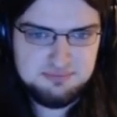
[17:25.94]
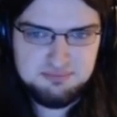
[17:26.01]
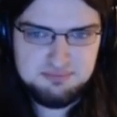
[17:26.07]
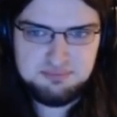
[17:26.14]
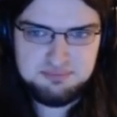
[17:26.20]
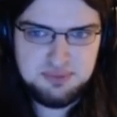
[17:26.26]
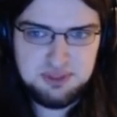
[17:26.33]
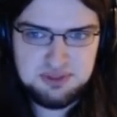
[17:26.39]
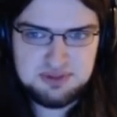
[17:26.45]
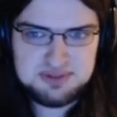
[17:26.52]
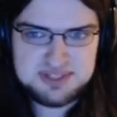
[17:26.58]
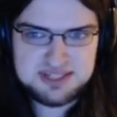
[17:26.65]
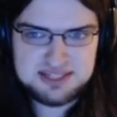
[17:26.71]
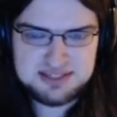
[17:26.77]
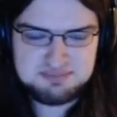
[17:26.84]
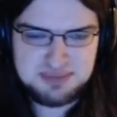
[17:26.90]
Bulu is
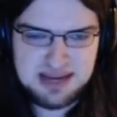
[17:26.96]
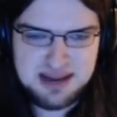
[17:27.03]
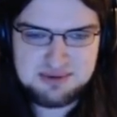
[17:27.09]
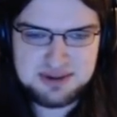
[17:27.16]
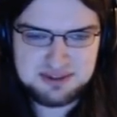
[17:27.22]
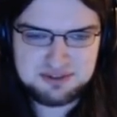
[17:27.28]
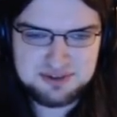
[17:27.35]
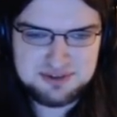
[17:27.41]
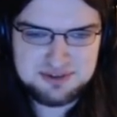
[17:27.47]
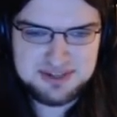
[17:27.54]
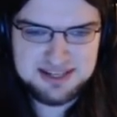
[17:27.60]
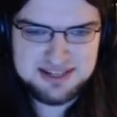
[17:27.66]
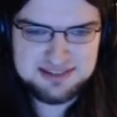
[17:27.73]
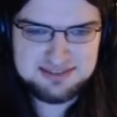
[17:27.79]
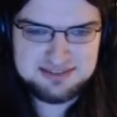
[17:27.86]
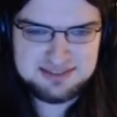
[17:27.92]
just ploughing through here.
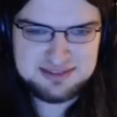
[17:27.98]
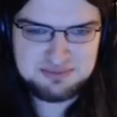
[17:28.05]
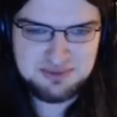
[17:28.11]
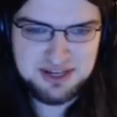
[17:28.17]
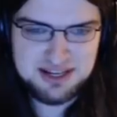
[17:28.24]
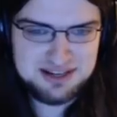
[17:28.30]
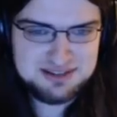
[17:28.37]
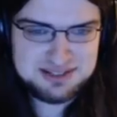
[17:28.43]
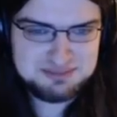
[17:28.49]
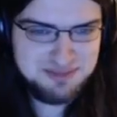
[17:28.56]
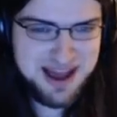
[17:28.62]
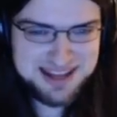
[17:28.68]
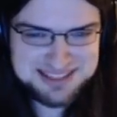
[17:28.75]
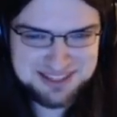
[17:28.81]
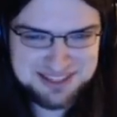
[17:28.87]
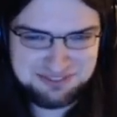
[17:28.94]
It's brilliant. It's
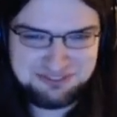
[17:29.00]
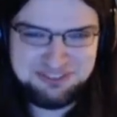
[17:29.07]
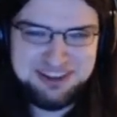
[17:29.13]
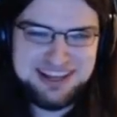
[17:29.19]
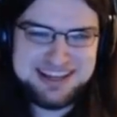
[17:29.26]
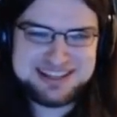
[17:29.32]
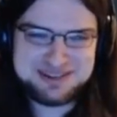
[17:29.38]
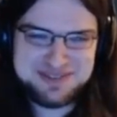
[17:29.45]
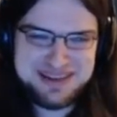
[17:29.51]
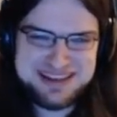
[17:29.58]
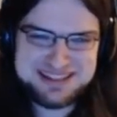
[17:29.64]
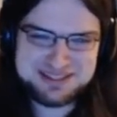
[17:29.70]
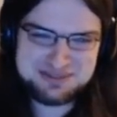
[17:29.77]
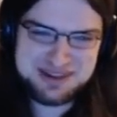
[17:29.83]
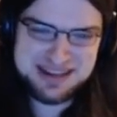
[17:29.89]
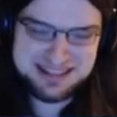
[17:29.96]
back to full HP as
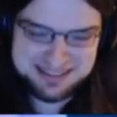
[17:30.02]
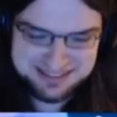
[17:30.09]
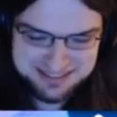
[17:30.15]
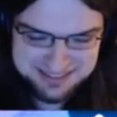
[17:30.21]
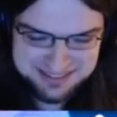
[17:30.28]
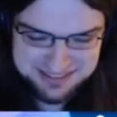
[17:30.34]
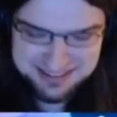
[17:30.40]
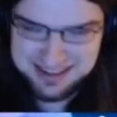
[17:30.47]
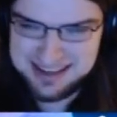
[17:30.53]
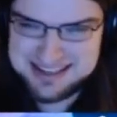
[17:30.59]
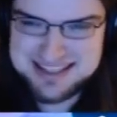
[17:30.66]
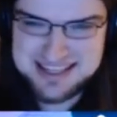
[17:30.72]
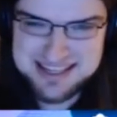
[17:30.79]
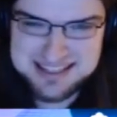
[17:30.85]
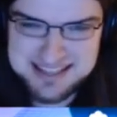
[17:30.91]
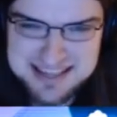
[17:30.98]
well, and
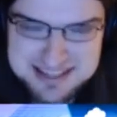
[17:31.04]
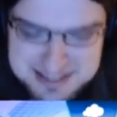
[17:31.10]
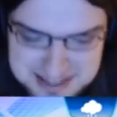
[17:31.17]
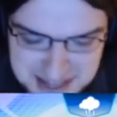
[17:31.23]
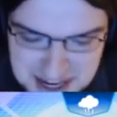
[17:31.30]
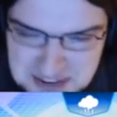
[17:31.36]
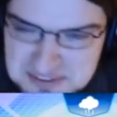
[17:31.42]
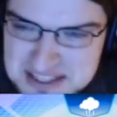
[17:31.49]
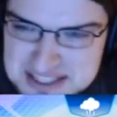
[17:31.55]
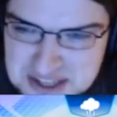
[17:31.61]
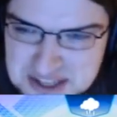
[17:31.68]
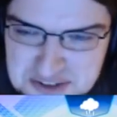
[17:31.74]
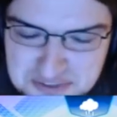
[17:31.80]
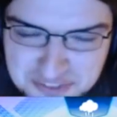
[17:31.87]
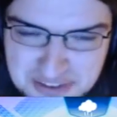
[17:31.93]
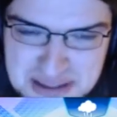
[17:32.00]
he's nerfed his own
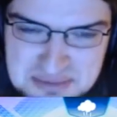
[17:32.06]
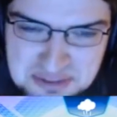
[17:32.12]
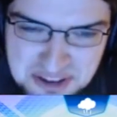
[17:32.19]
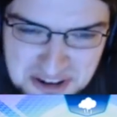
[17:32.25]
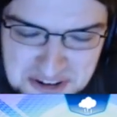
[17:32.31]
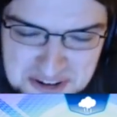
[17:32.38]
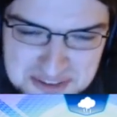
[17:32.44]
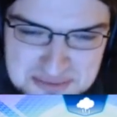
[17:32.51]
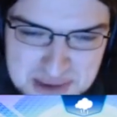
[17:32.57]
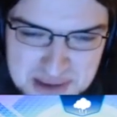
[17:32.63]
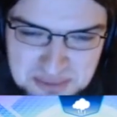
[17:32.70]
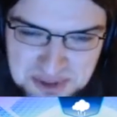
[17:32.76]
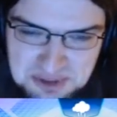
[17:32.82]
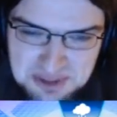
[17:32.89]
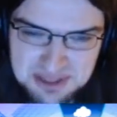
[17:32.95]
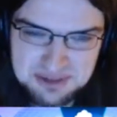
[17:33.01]
Flamethrower on my
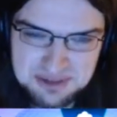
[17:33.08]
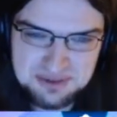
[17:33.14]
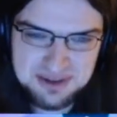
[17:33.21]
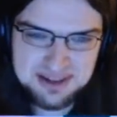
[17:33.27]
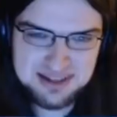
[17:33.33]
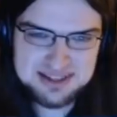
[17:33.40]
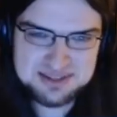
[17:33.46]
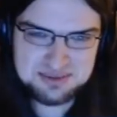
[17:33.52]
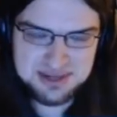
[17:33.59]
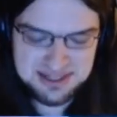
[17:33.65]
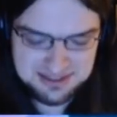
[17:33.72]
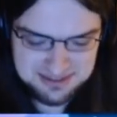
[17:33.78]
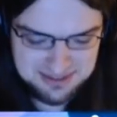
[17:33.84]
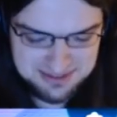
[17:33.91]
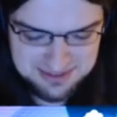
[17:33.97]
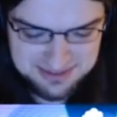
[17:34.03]
Bulu as well.
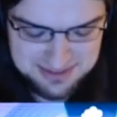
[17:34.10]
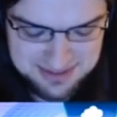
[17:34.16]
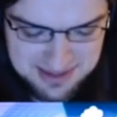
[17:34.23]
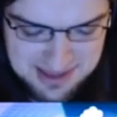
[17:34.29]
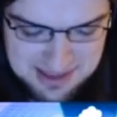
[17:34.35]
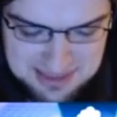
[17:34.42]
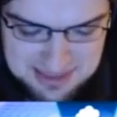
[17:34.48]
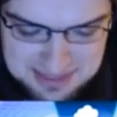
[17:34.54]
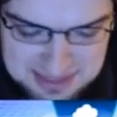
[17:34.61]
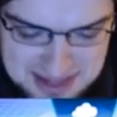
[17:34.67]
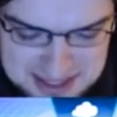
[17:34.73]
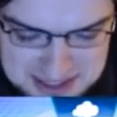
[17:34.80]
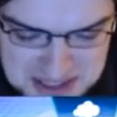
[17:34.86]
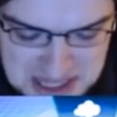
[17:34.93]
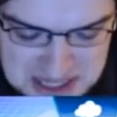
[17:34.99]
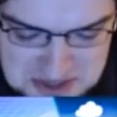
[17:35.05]

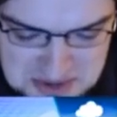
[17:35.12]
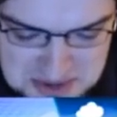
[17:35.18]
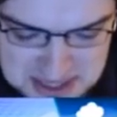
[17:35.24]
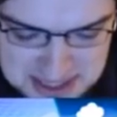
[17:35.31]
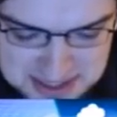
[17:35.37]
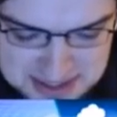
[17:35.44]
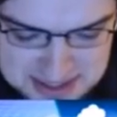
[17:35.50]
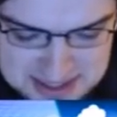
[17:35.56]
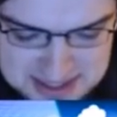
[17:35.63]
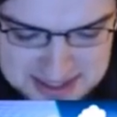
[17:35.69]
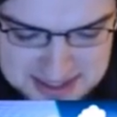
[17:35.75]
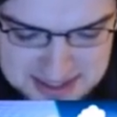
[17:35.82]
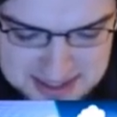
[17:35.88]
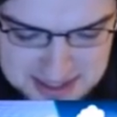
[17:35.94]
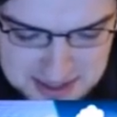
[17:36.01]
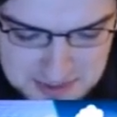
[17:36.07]
That's really nice.
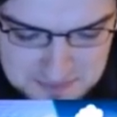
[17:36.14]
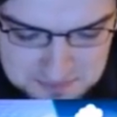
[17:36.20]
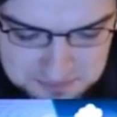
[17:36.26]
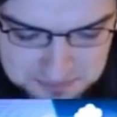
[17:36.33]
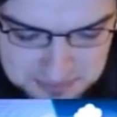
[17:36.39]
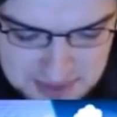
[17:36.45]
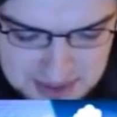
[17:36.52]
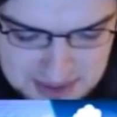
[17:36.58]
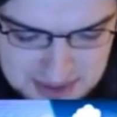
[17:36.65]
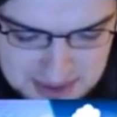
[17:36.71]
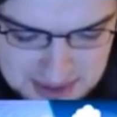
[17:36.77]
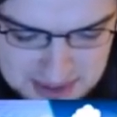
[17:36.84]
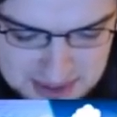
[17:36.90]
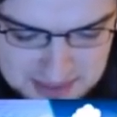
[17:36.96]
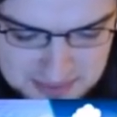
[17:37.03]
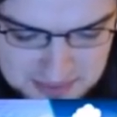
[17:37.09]
So
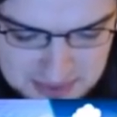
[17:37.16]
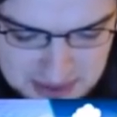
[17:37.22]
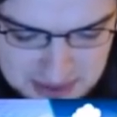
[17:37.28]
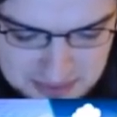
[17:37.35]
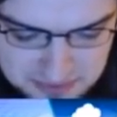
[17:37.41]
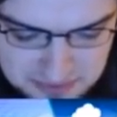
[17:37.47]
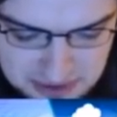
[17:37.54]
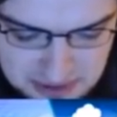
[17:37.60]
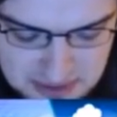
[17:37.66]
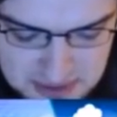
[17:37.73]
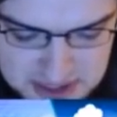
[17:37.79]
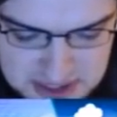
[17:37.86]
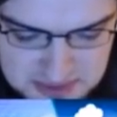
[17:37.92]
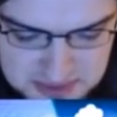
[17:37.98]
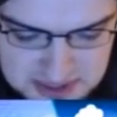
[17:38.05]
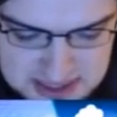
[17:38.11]
I'm very much
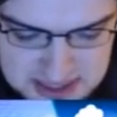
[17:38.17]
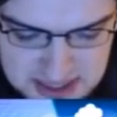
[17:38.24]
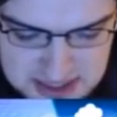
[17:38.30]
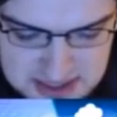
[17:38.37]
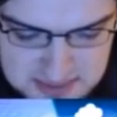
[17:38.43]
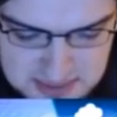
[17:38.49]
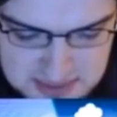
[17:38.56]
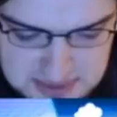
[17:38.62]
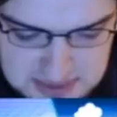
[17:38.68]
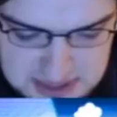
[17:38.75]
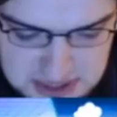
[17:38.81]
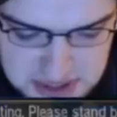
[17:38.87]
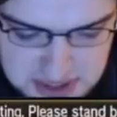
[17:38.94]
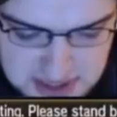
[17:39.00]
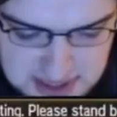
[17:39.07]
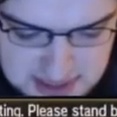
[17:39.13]
appreciating my
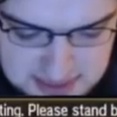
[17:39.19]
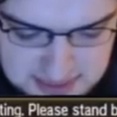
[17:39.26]
position here.